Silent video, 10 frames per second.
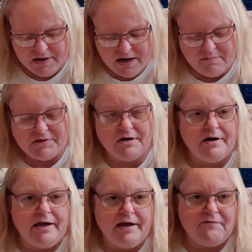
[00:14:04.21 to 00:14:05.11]
And I'm
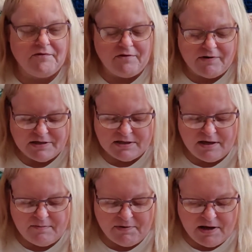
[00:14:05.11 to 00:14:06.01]
sorry again for the
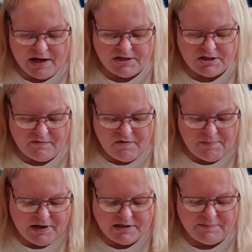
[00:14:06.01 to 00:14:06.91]
rustling, but I should have
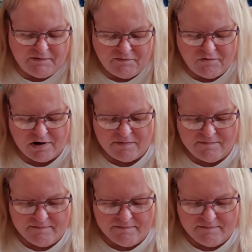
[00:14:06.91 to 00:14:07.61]
opened this before.